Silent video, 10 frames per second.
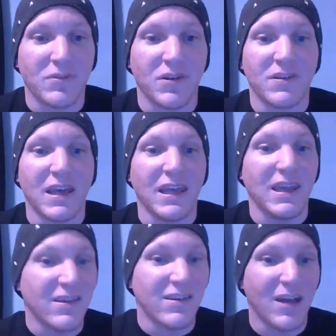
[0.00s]
just like
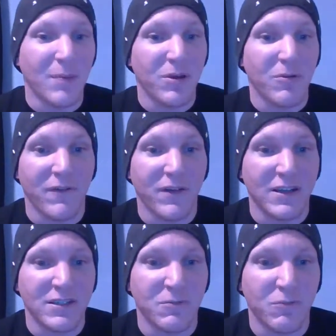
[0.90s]

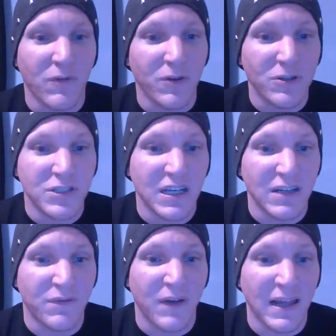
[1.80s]
ECW
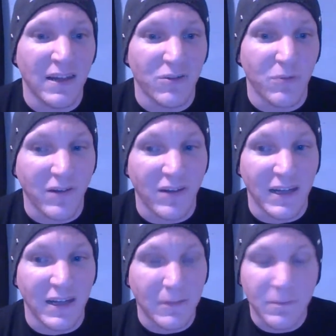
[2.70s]
revolutionized violence
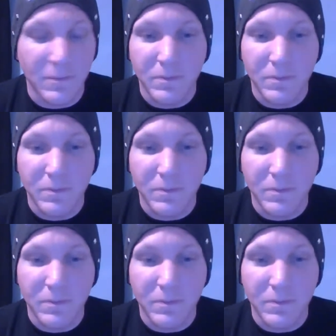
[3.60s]
wrestling.